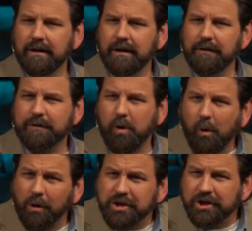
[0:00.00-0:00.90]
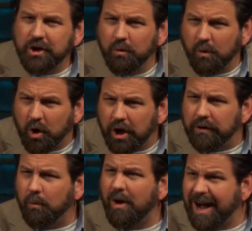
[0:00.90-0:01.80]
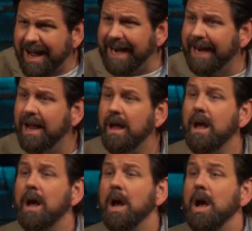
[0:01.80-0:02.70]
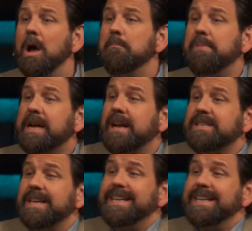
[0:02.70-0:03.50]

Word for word: Of course you would. Why? Because in